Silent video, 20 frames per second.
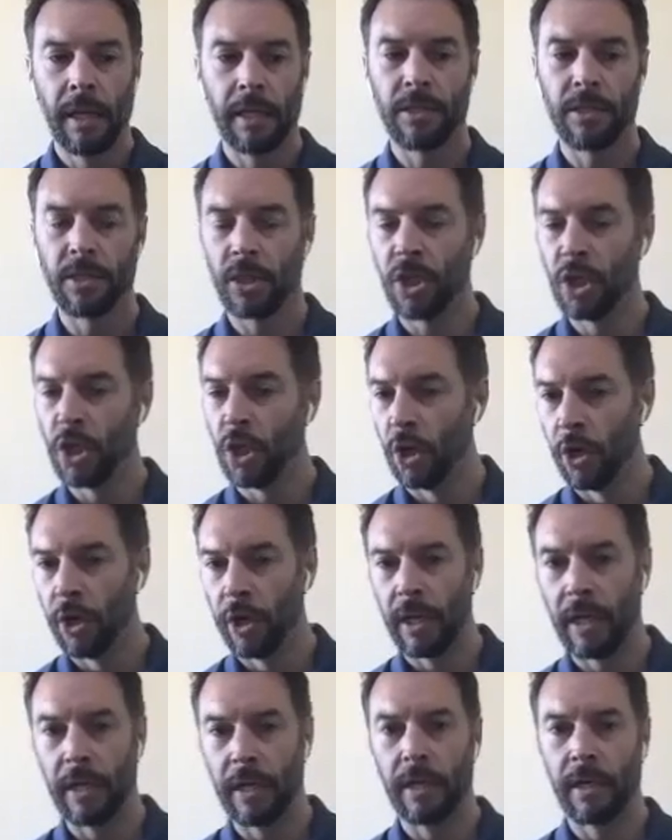
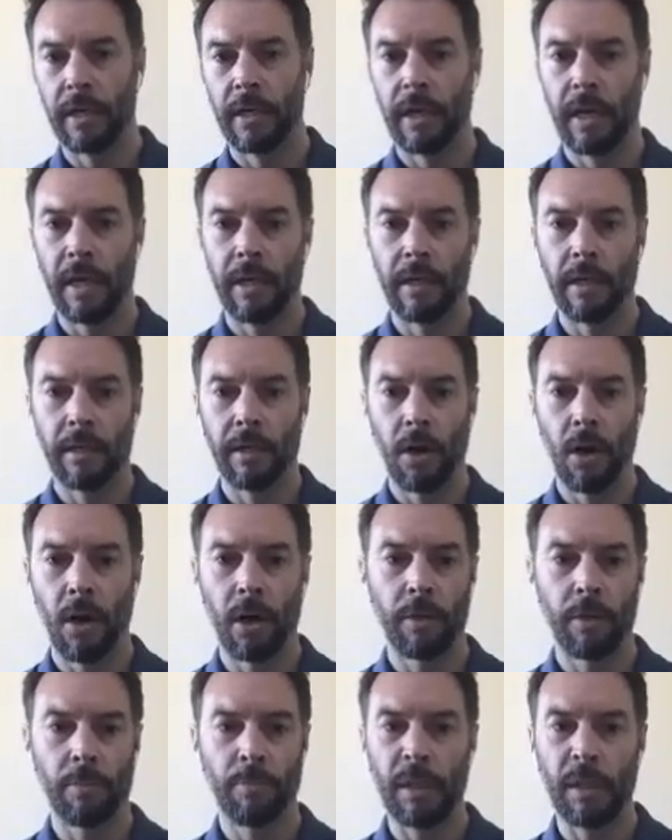security and
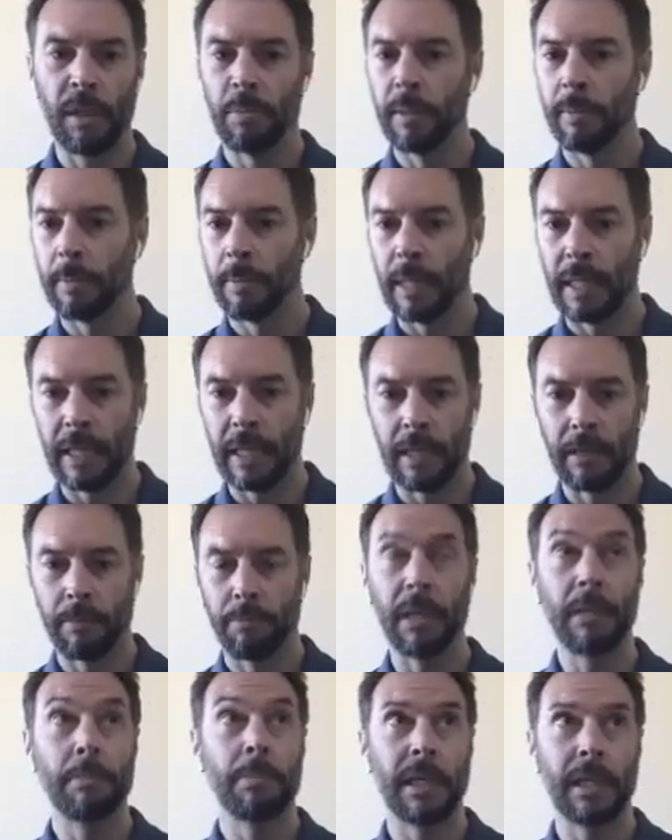all the PPE
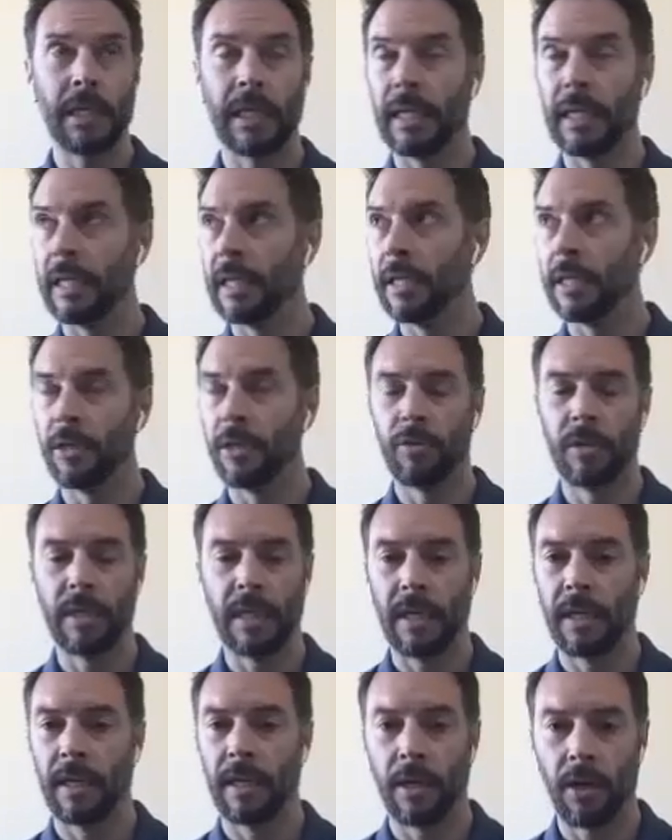you'd
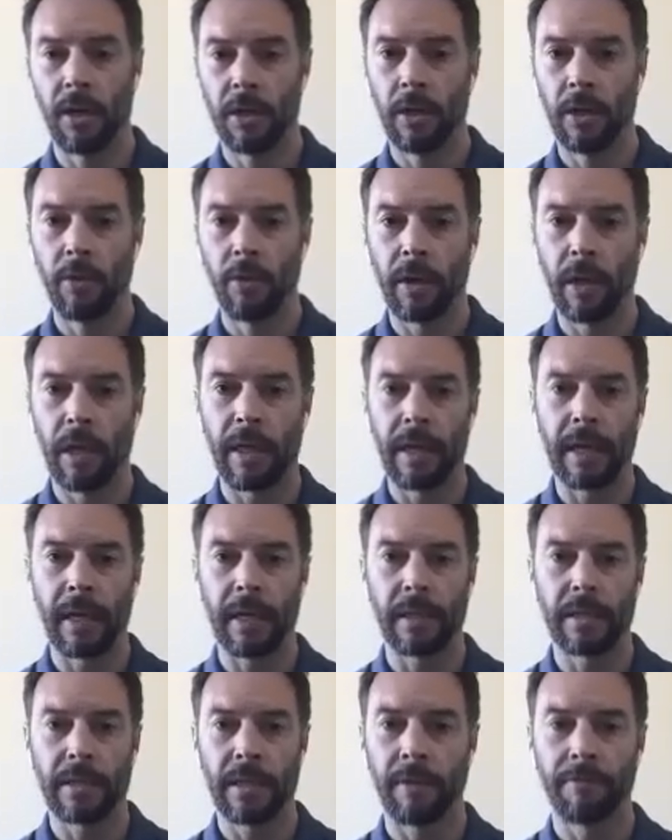need, and, you know, and all that
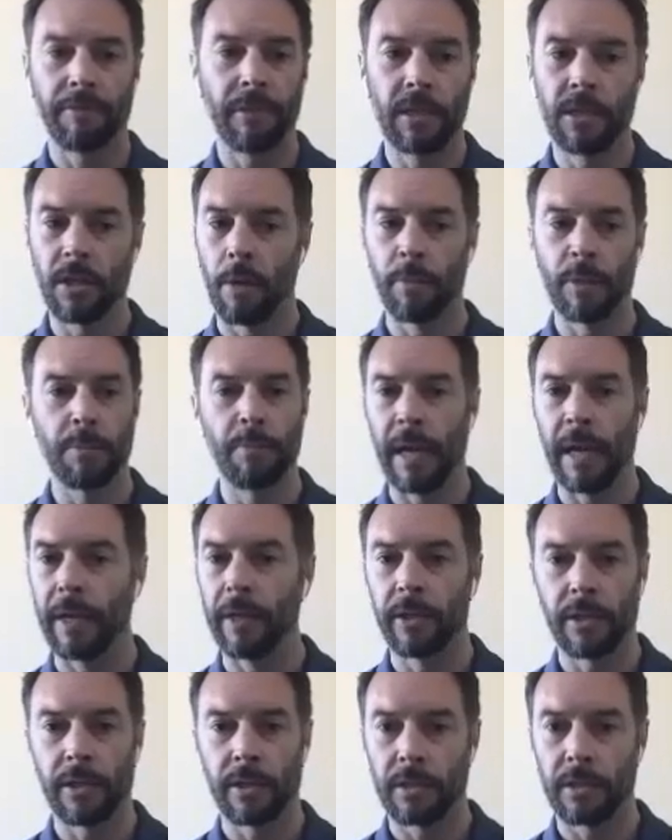kind of stuff. It's almost
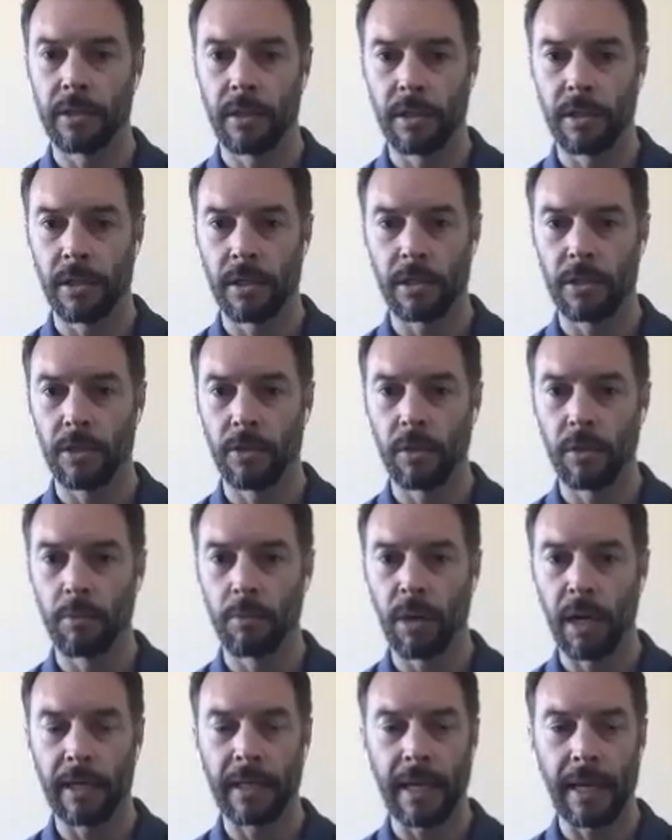better to just do the
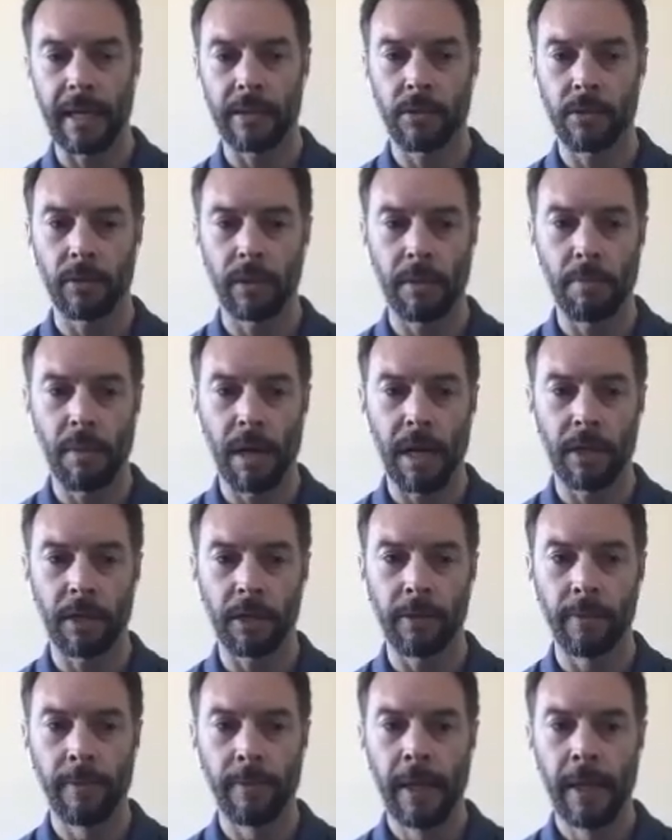broadcast only
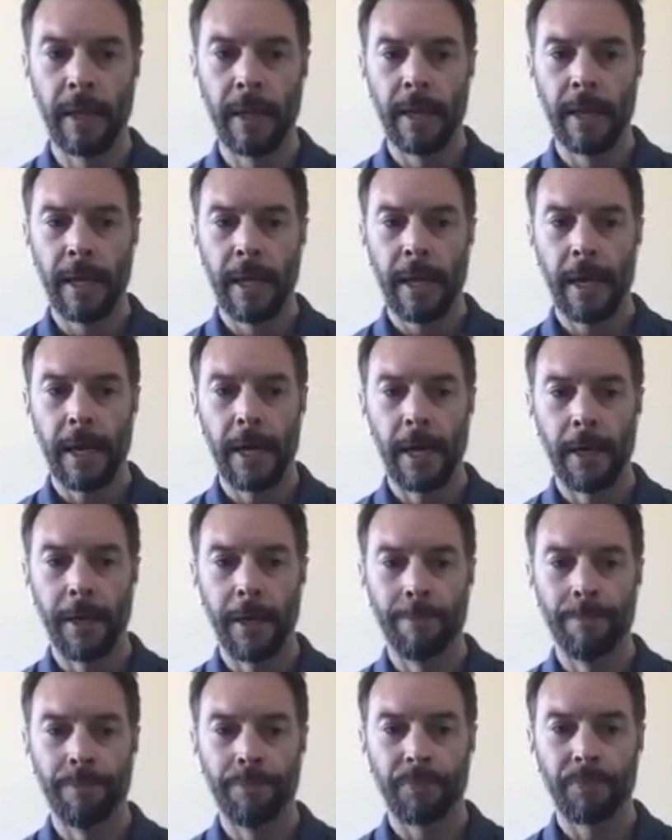model.
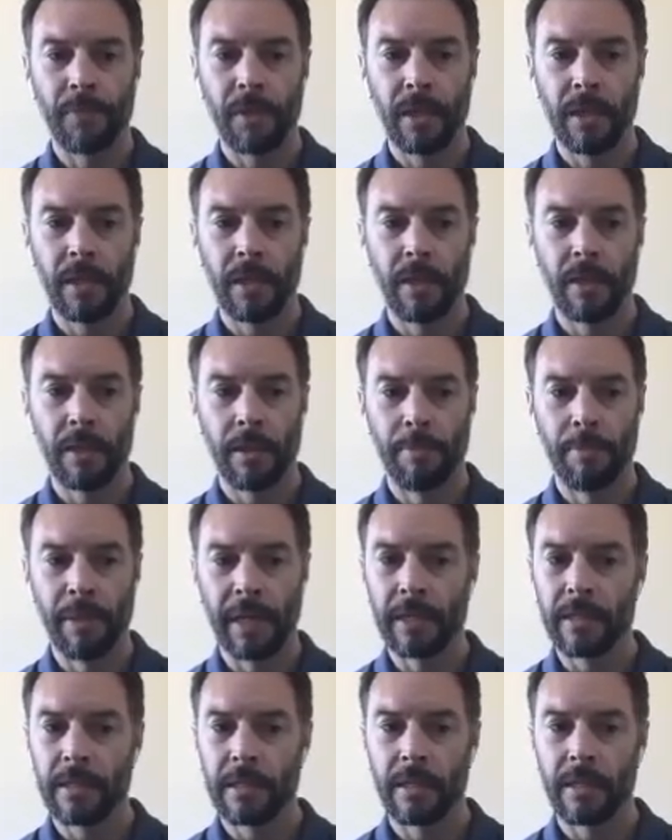The
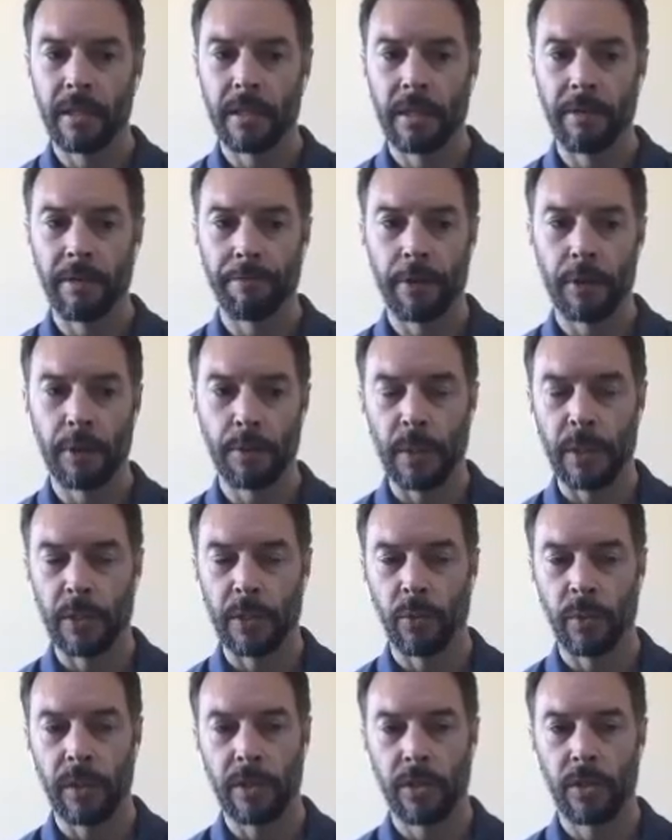biggest difference
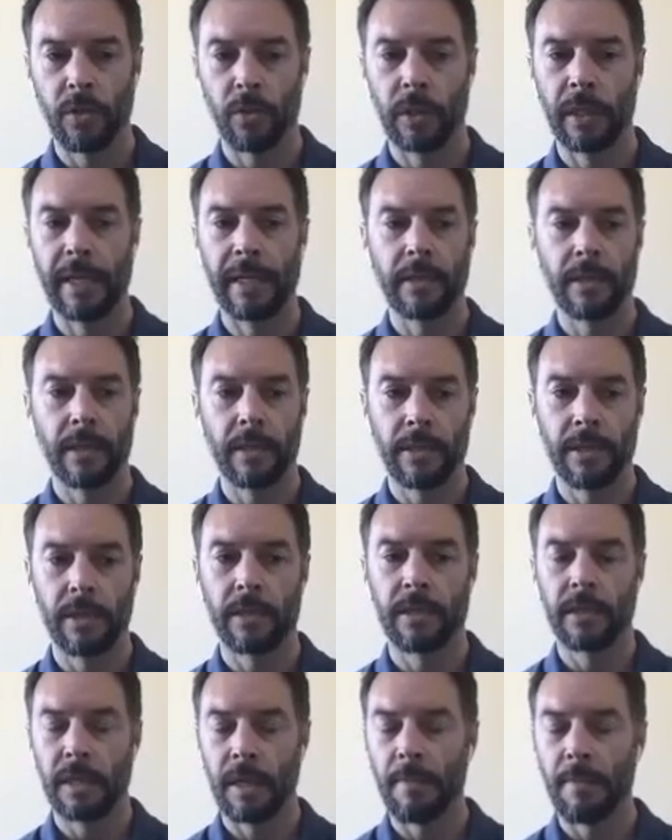between the two leagues is
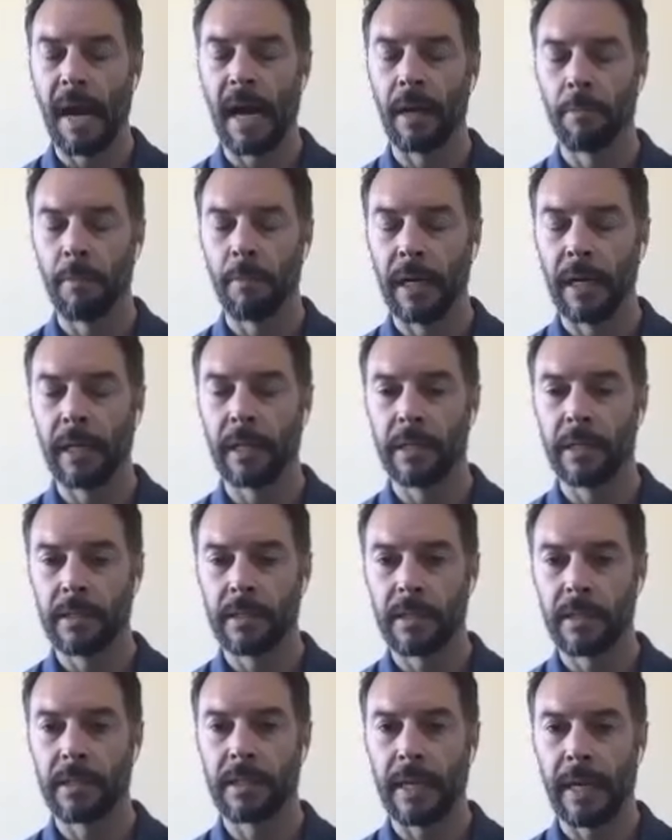just the amount of money
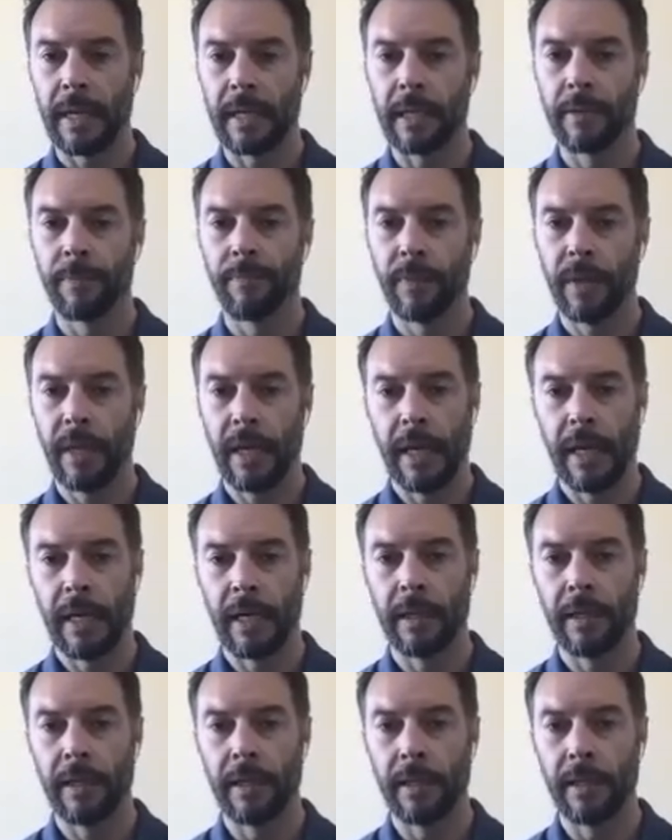that's at stake,
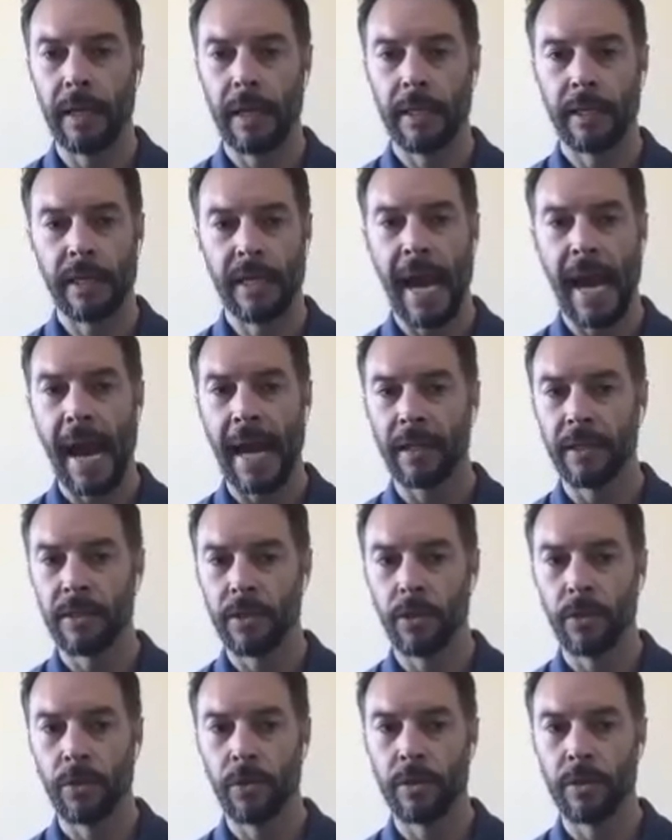and the
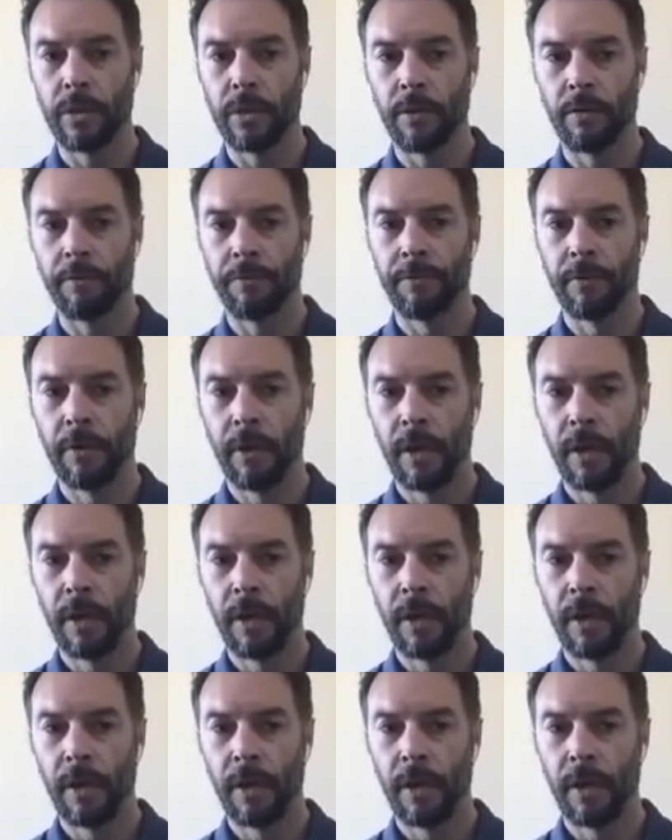attitudes of